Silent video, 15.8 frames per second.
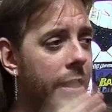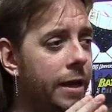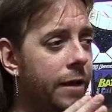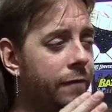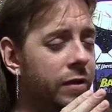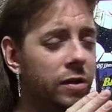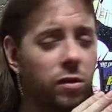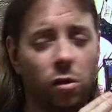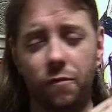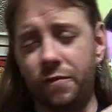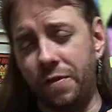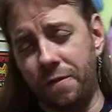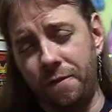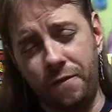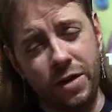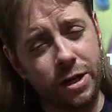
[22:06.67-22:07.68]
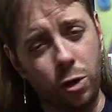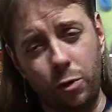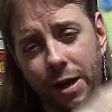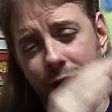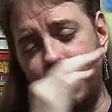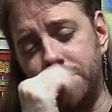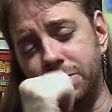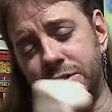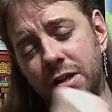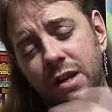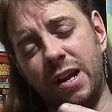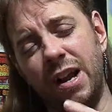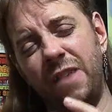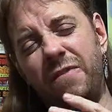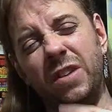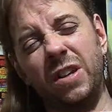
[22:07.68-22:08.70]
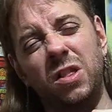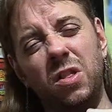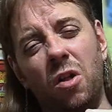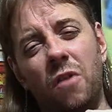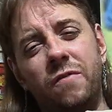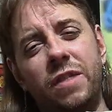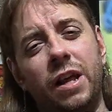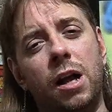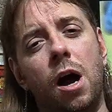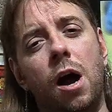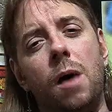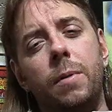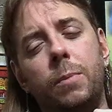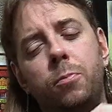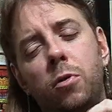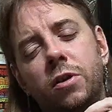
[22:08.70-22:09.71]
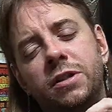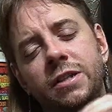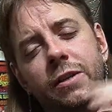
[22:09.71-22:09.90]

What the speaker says: If you loved the video games, if you love the comic books,